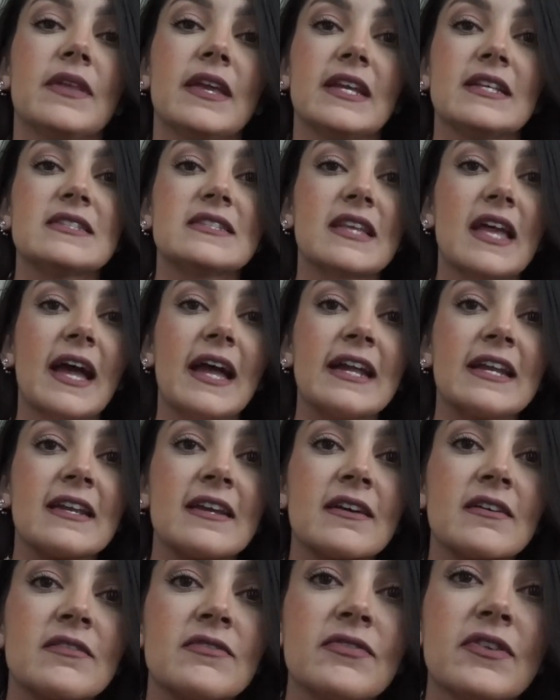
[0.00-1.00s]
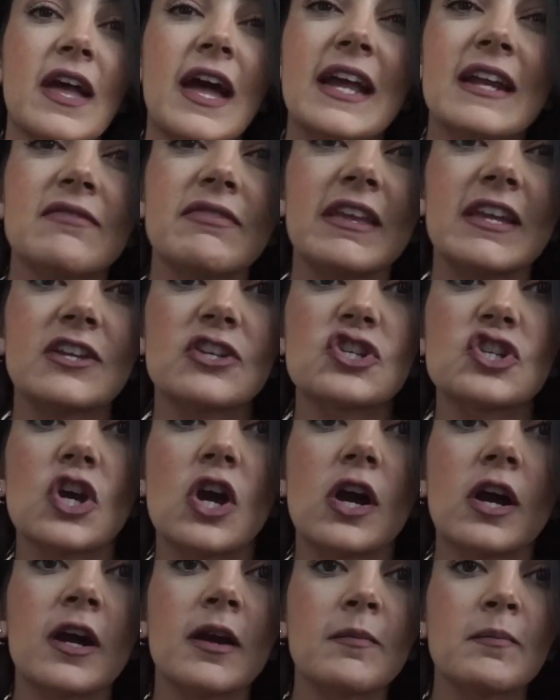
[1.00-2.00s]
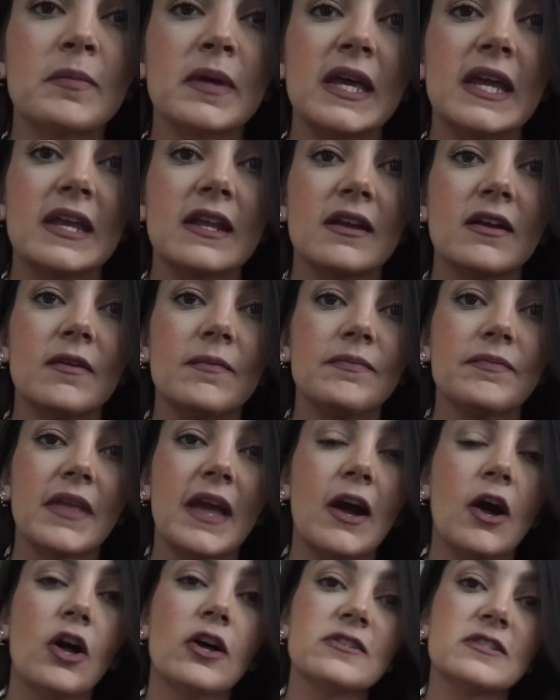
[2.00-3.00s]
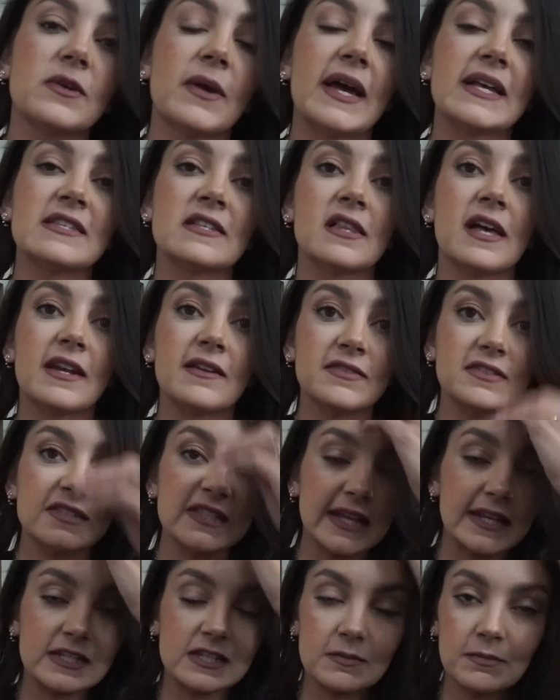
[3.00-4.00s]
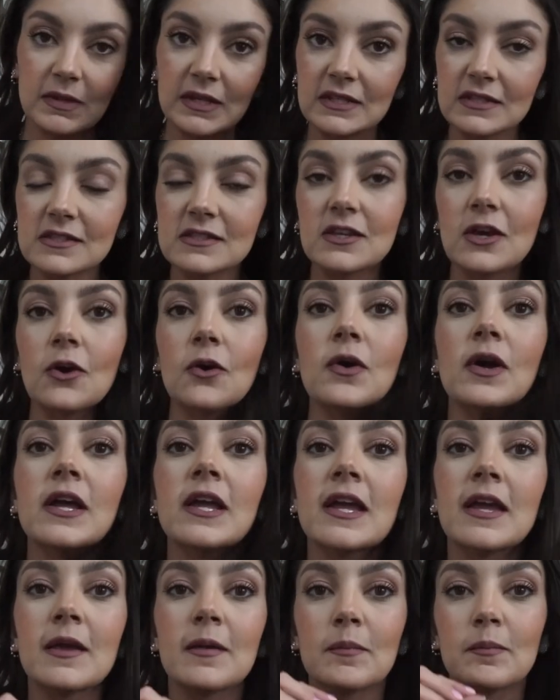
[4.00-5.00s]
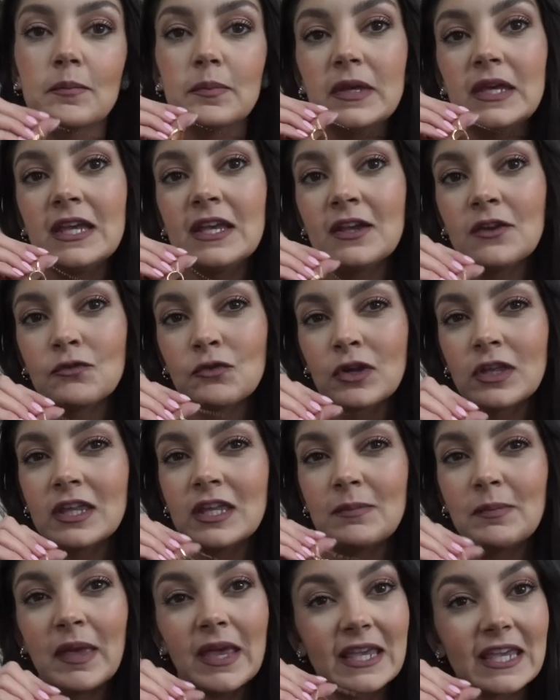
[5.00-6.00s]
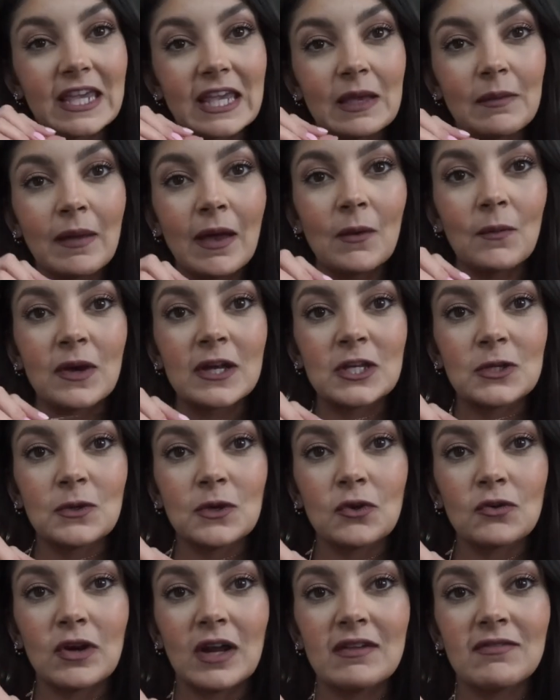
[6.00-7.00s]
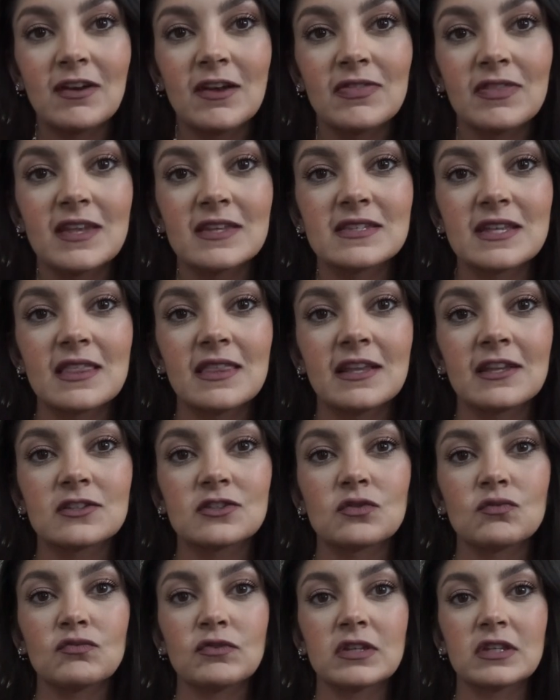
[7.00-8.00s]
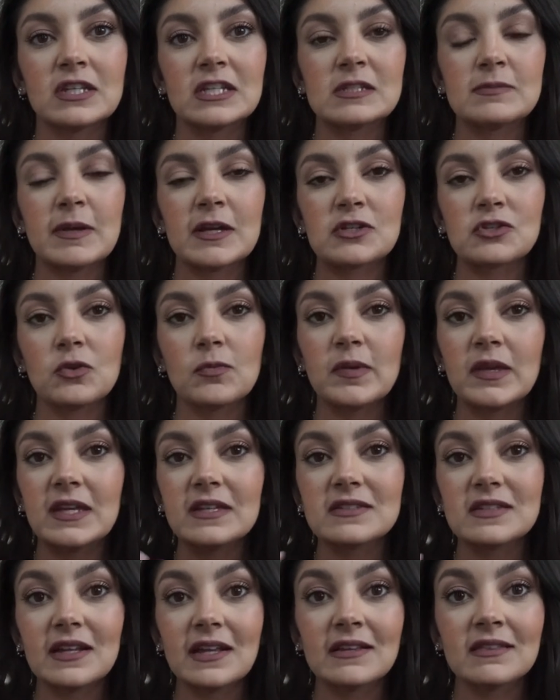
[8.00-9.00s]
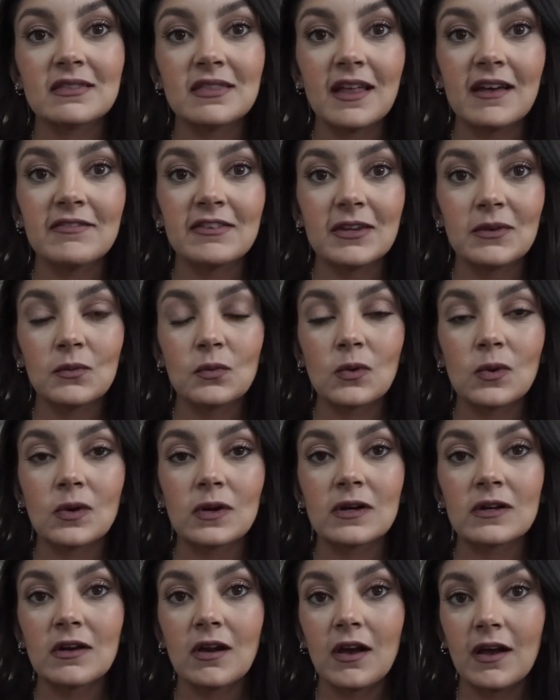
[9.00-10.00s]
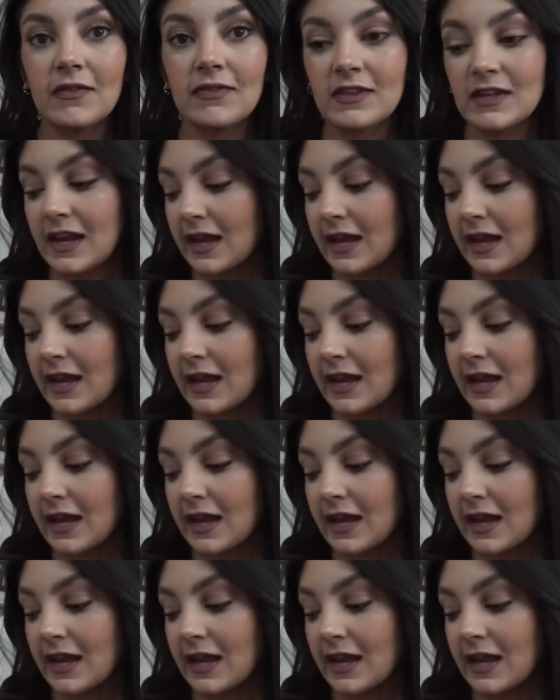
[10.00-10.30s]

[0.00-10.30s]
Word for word: it's kind of kind of like a charm, but also has a lot of sentiment. So be really picky about what you engrave on this. I think it's a really special piece, and I love it worn on the